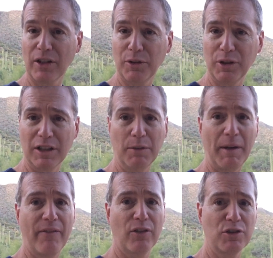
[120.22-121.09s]
included, you know,
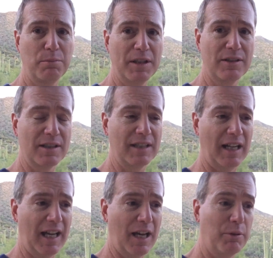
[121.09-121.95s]
my first business
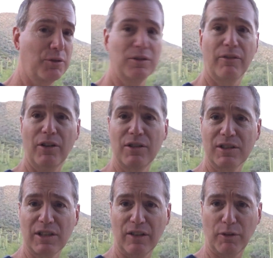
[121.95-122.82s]
that I had, which was a very
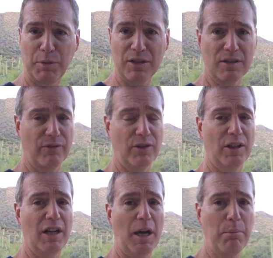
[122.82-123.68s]
successful business for
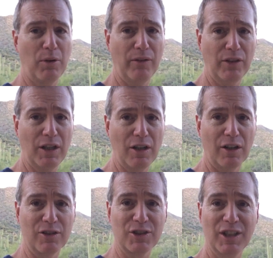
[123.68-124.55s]
a number of
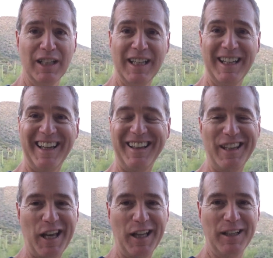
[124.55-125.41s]
years,
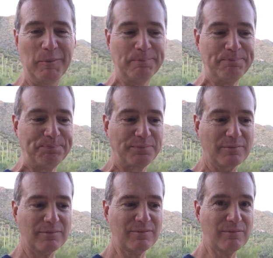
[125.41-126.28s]
and then
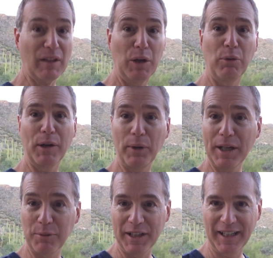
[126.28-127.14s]
it went
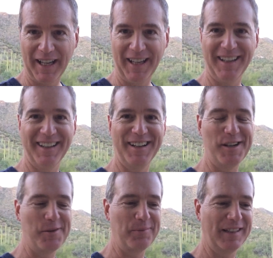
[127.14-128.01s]
away one day.
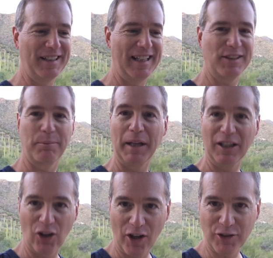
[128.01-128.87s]
And that's a
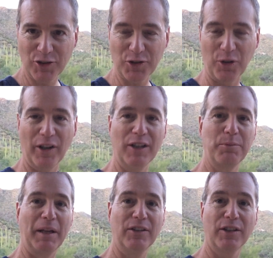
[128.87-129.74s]
big, long story.
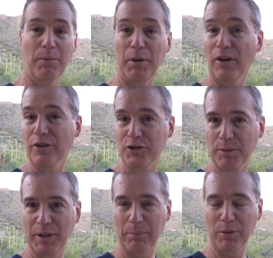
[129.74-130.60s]
Is basically a
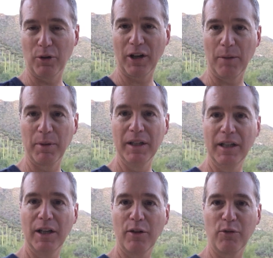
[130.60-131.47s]
partnership that broke up
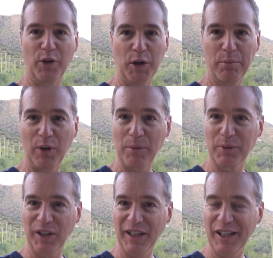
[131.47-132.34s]
very
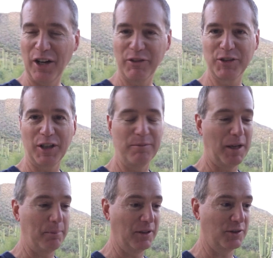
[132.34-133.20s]
abruptly, and all of a sudden
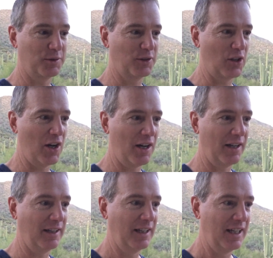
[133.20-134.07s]
my business was
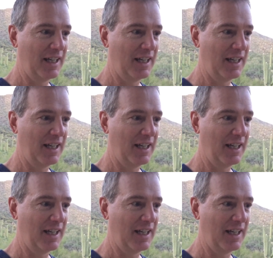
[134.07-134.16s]
gone.